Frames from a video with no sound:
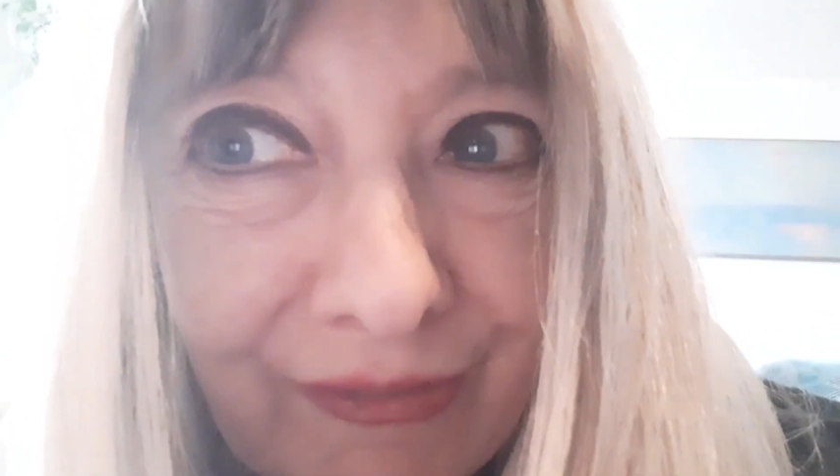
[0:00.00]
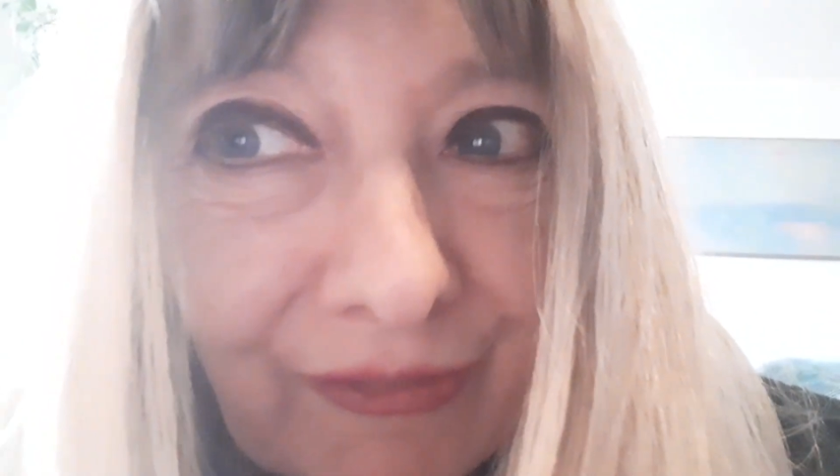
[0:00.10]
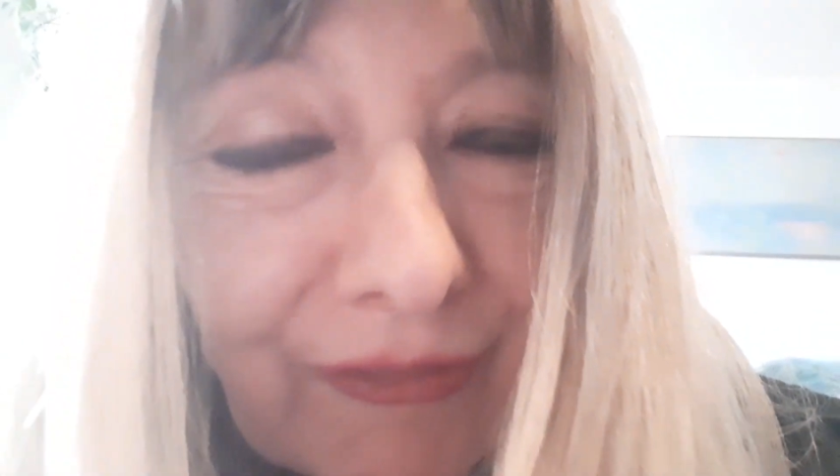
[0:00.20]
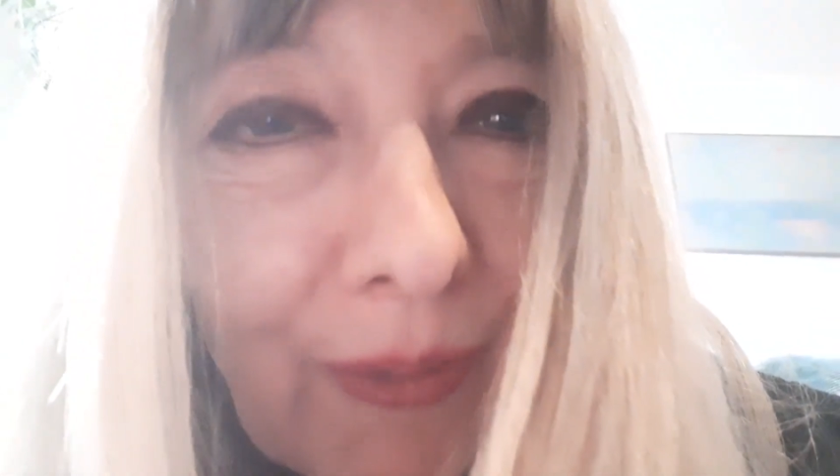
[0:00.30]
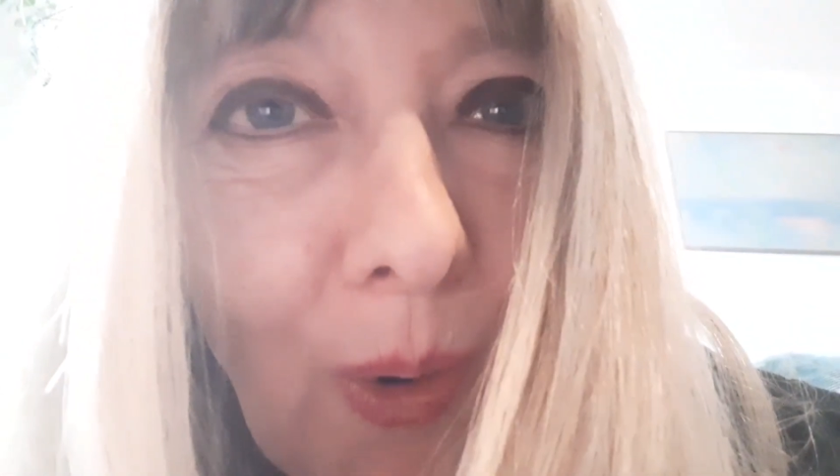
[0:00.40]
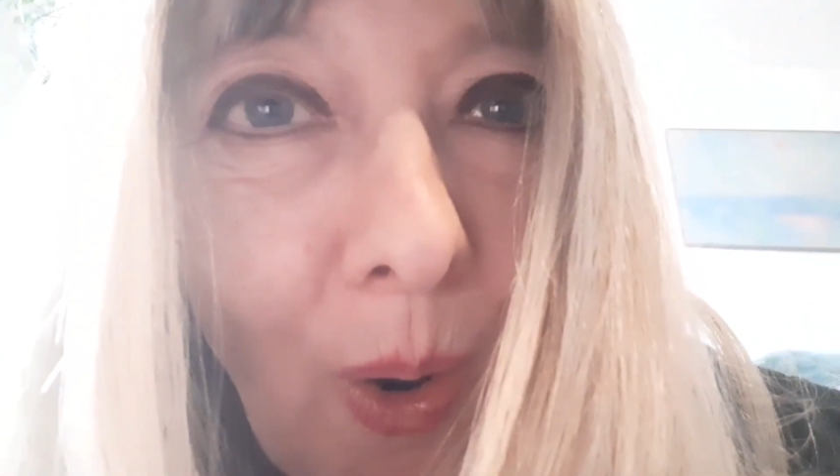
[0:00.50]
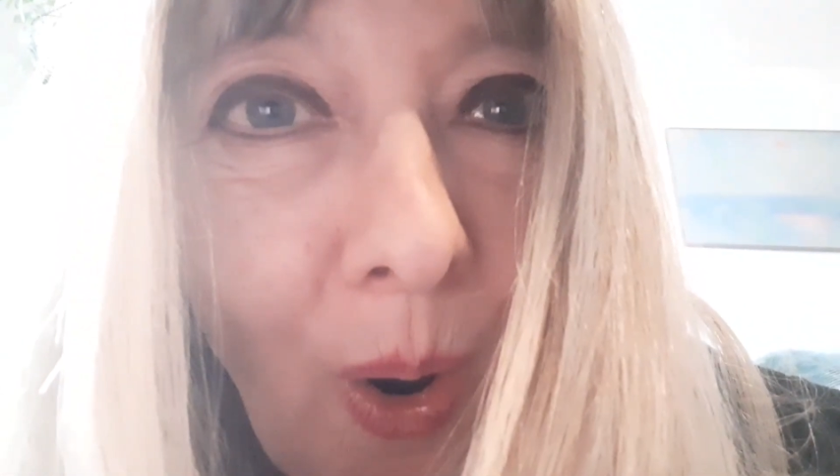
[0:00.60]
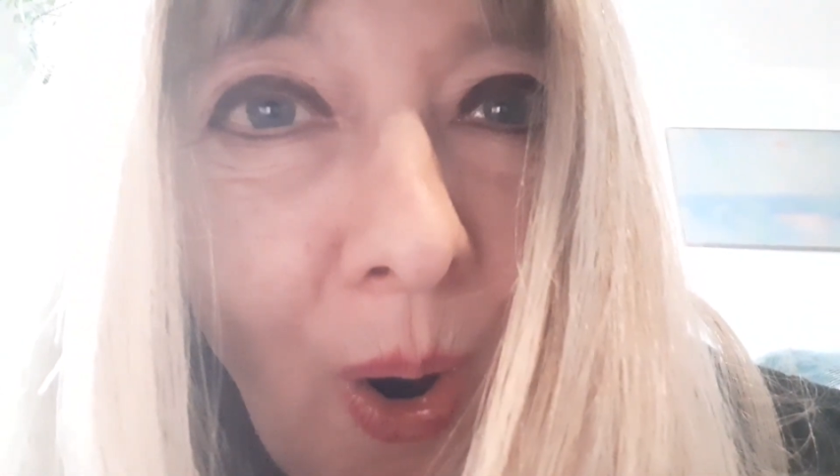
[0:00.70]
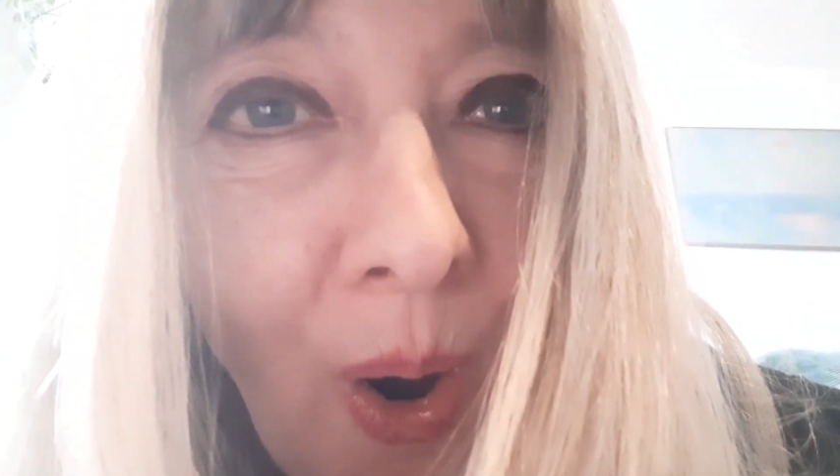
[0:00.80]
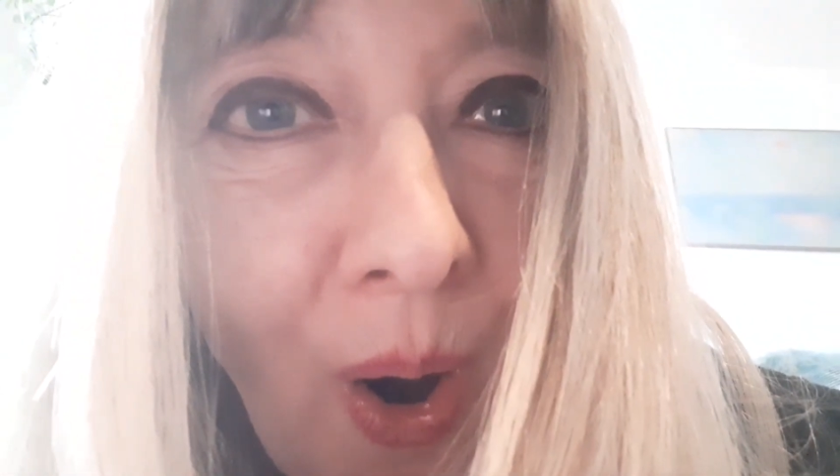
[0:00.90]

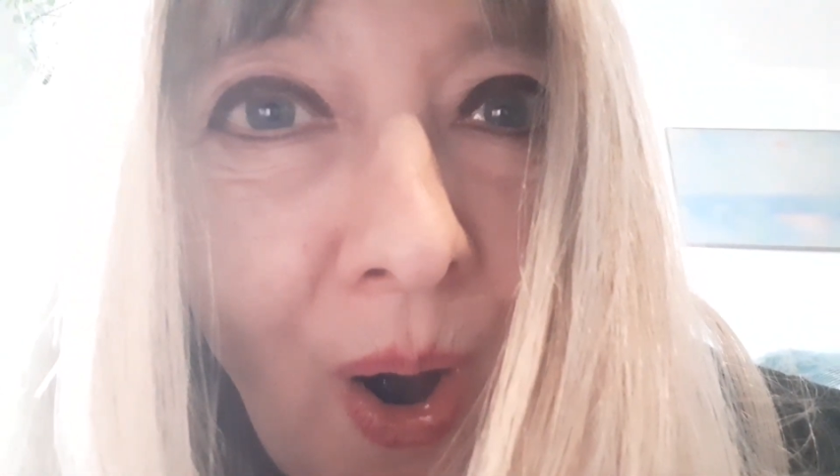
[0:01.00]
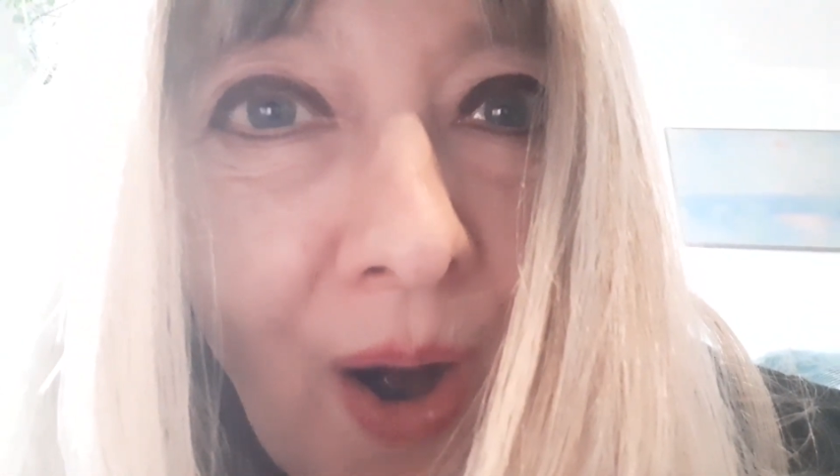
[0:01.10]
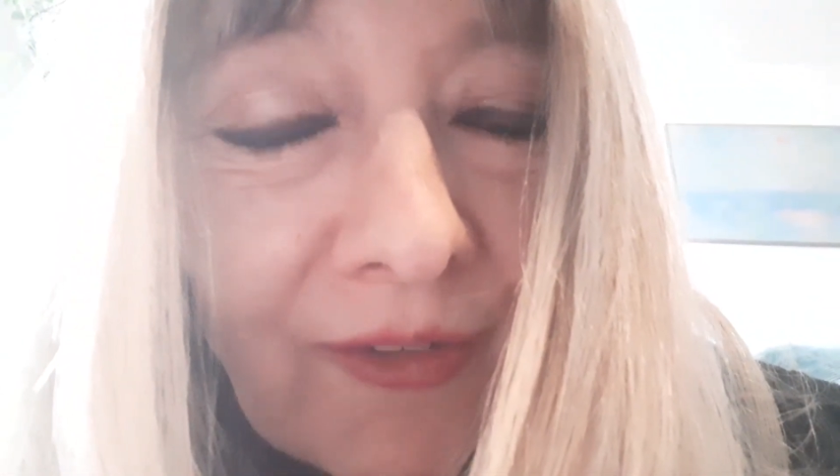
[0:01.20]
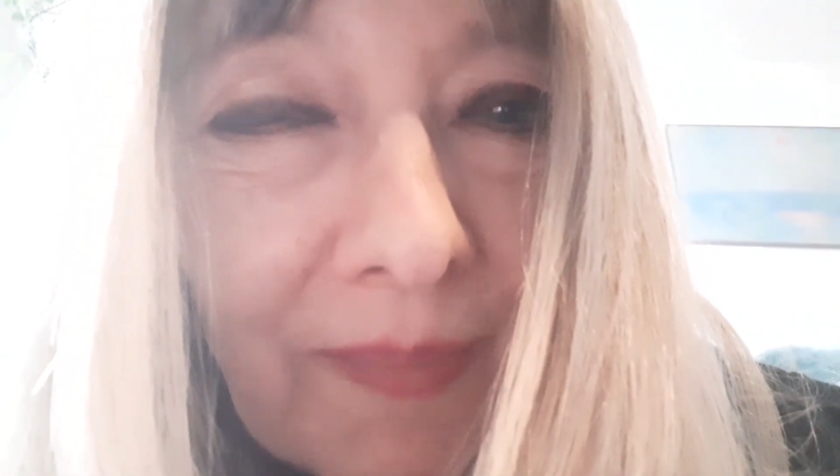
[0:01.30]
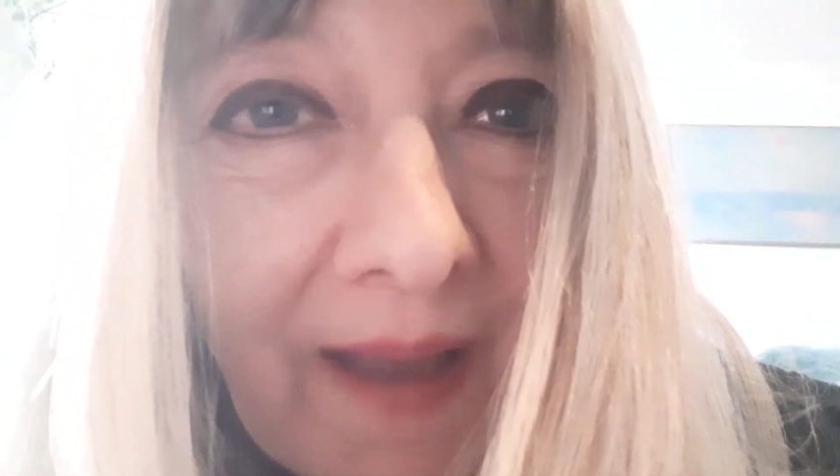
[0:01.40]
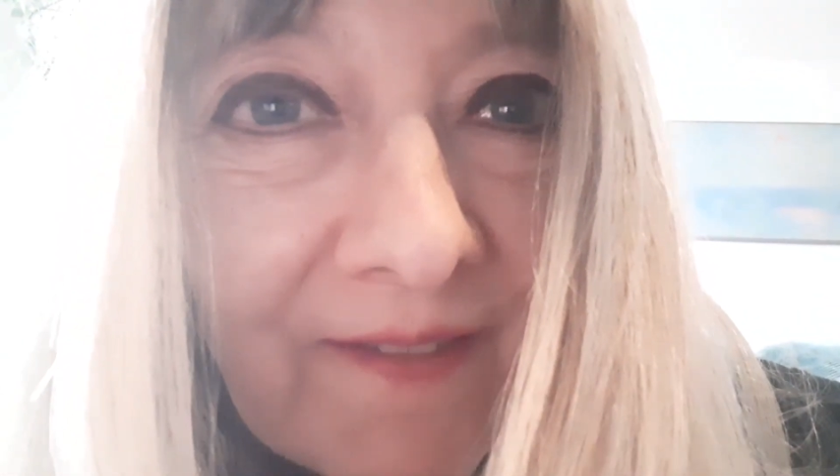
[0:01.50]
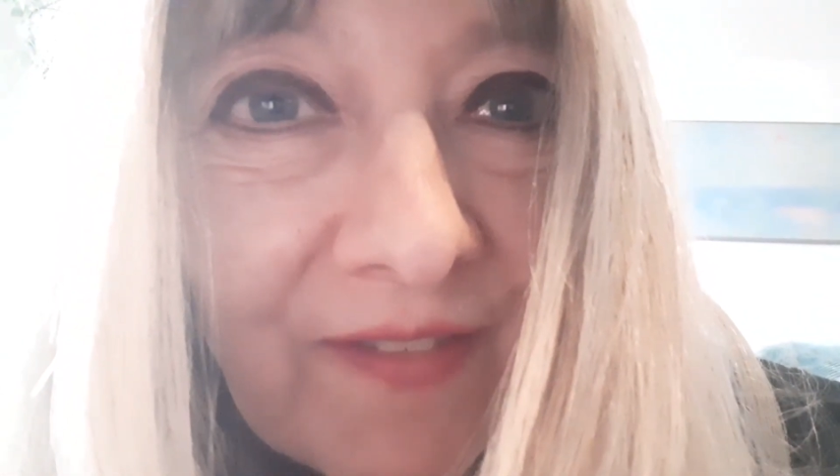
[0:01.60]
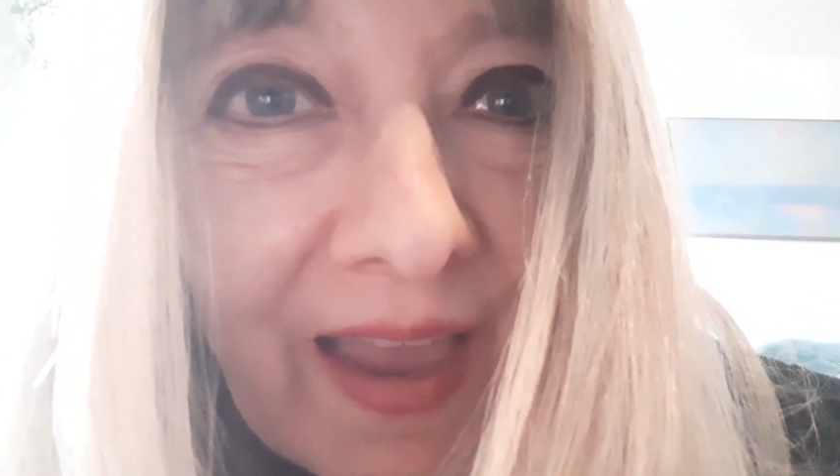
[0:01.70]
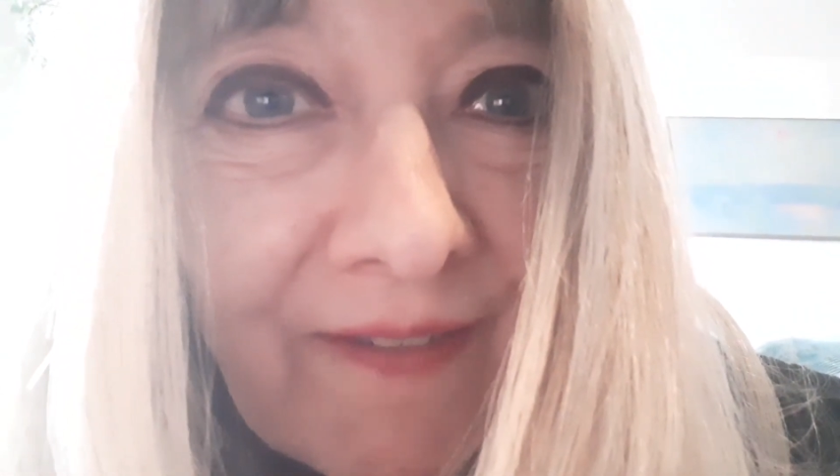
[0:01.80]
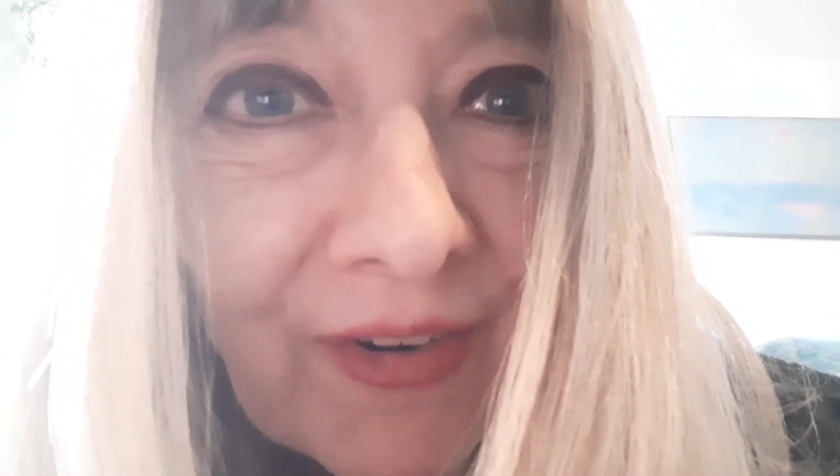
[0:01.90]
4 of my
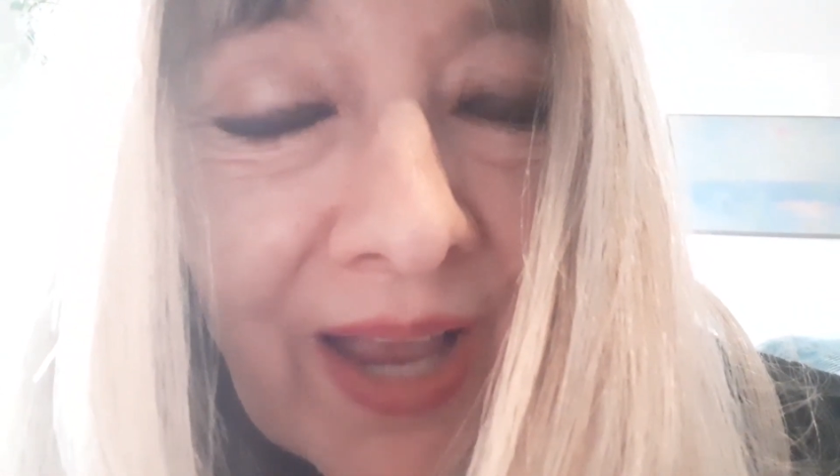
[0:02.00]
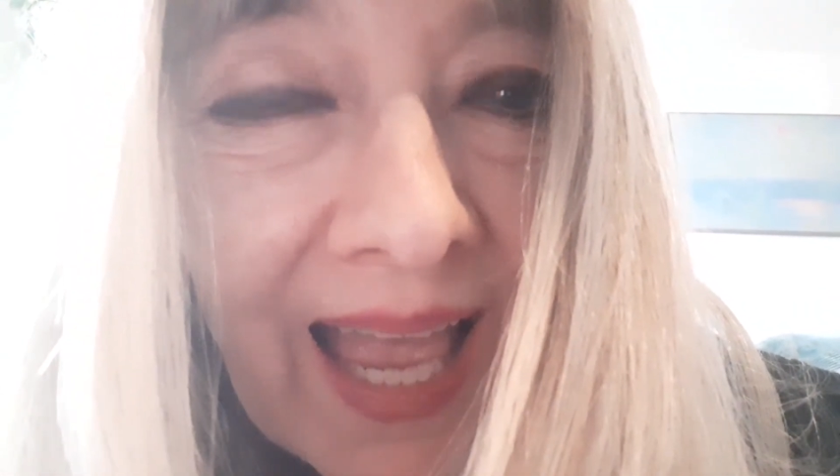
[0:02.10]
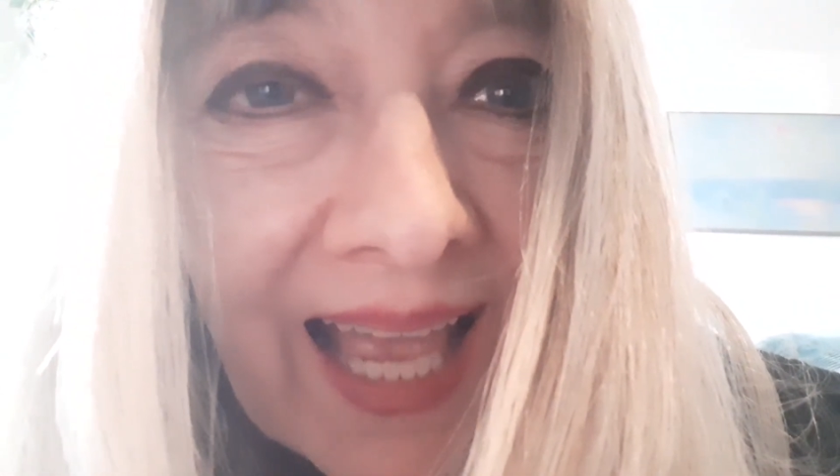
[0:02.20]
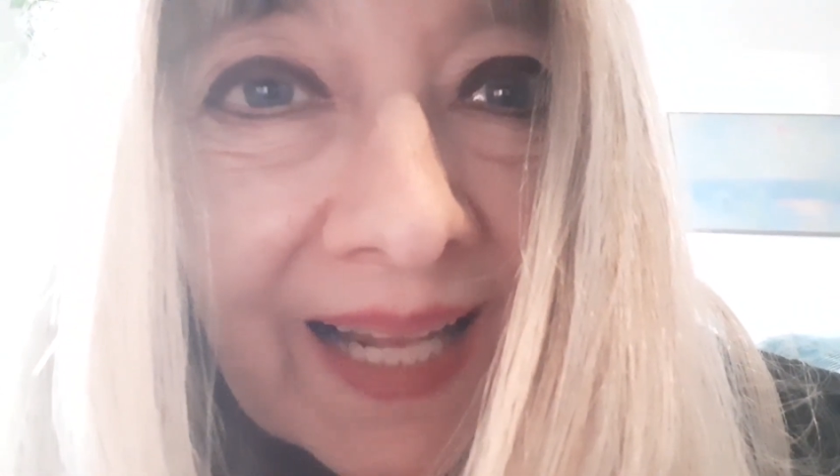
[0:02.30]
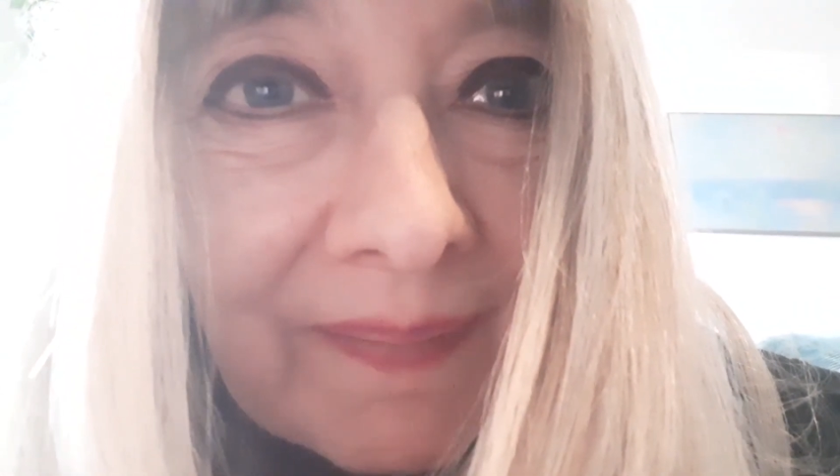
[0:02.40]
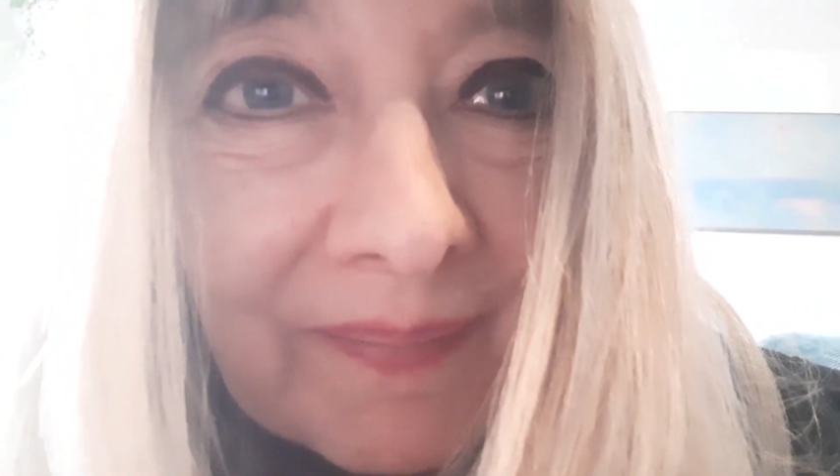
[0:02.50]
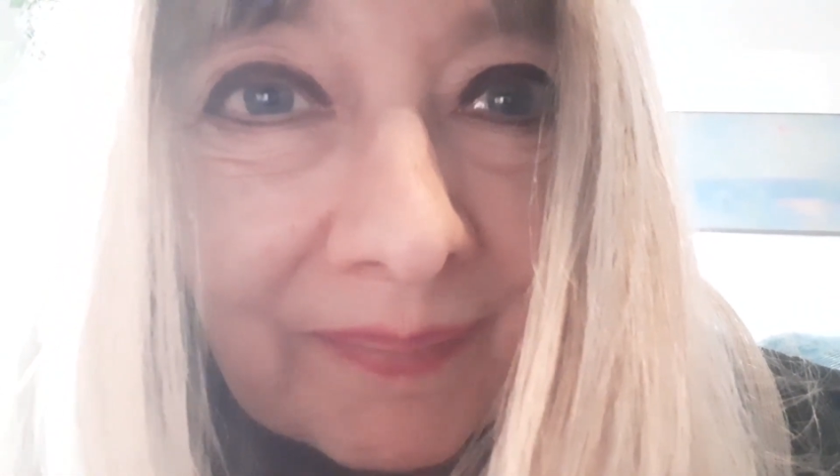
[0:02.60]
favorite